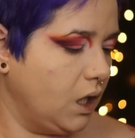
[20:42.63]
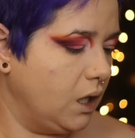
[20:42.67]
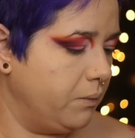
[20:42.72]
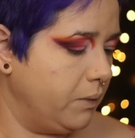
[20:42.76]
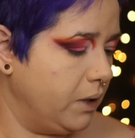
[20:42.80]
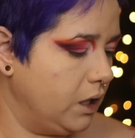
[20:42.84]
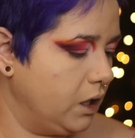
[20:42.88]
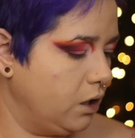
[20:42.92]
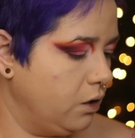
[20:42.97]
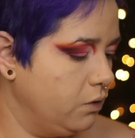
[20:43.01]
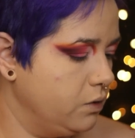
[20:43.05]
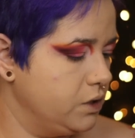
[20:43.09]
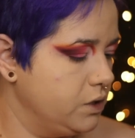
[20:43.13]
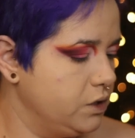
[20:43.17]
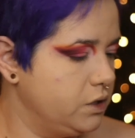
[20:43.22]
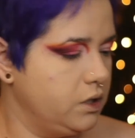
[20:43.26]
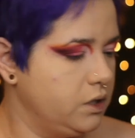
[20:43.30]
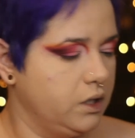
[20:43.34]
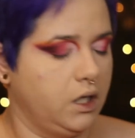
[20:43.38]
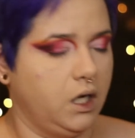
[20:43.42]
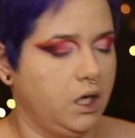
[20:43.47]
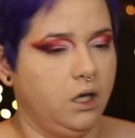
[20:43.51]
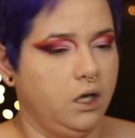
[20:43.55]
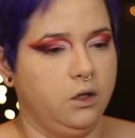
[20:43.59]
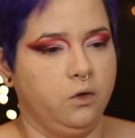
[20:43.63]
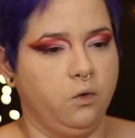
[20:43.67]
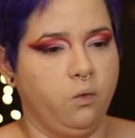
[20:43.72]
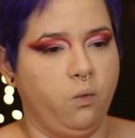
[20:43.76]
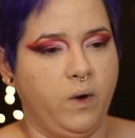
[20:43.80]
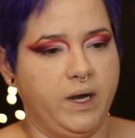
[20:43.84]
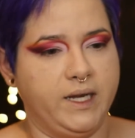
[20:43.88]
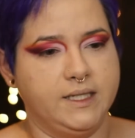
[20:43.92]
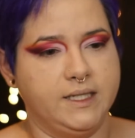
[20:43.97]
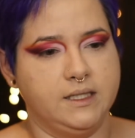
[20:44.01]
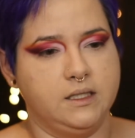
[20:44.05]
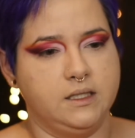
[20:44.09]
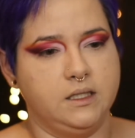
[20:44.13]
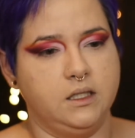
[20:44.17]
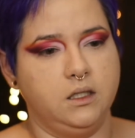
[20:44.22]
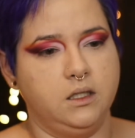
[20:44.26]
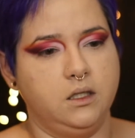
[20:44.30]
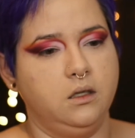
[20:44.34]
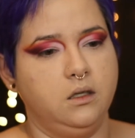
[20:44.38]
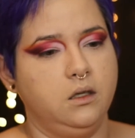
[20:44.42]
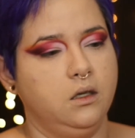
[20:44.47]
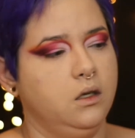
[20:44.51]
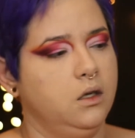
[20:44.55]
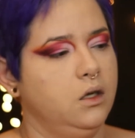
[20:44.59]
I'm going to go into the color
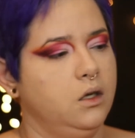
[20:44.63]
Wasted,